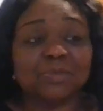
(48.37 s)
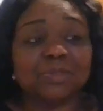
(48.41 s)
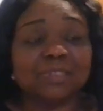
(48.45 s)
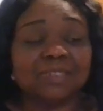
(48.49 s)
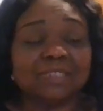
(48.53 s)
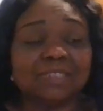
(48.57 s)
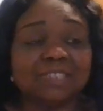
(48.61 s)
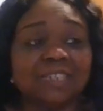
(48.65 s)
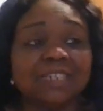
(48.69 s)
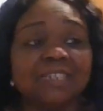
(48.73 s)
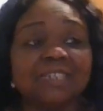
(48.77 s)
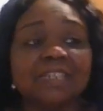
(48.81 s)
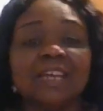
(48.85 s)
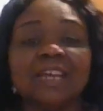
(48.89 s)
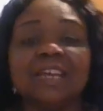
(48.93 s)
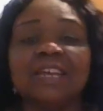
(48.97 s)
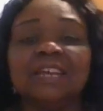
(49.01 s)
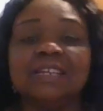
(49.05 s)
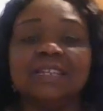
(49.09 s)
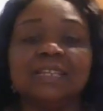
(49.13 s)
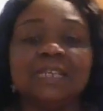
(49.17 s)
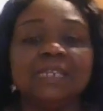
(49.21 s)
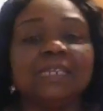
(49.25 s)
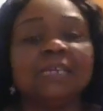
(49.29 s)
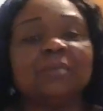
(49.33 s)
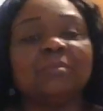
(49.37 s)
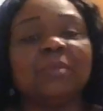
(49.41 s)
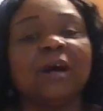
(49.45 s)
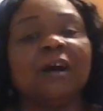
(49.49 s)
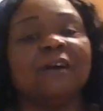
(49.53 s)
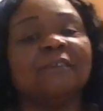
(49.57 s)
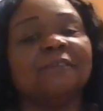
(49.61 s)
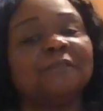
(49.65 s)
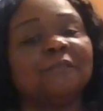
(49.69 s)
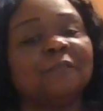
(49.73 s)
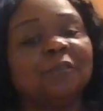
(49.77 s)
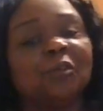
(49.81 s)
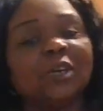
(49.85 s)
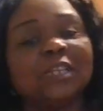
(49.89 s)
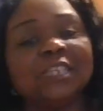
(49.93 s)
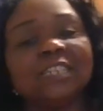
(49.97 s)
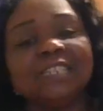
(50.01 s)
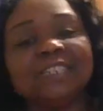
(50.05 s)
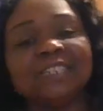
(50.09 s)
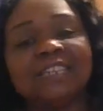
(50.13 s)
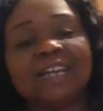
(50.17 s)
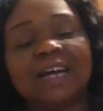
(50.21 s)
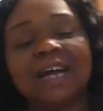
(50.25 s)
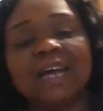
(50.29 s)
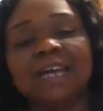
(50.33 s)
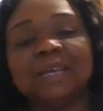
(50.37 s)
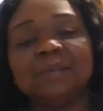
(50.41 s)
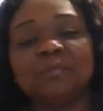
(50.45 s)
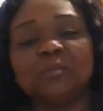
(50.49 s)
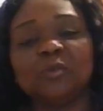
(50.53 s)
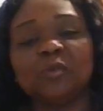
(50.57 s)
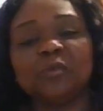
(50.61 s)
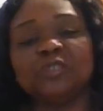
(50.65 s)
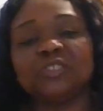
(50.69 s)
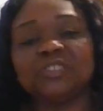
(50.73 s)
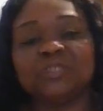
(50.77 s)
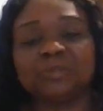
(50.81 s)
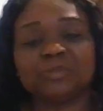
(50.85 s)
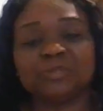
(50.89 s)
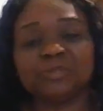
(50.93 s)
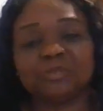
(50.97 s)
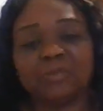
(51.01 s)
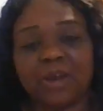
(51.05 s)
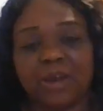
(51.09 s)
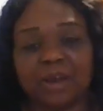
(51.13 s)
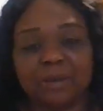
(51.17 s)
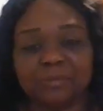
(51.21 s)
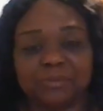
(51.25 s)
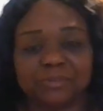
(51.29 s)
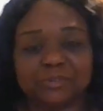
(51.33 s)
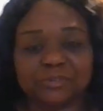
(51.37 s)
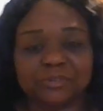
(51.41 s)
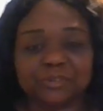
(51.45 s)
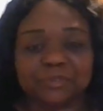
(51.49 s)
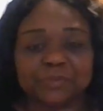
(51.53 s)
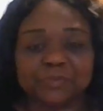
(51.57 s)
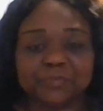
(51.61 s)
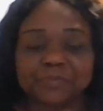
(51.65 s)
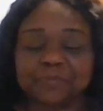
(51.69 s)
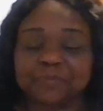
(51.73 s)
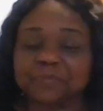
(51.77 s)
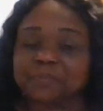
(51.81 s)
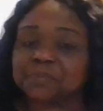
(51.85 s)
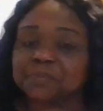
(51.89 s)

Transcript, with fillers: We need need about 49 more subscribers.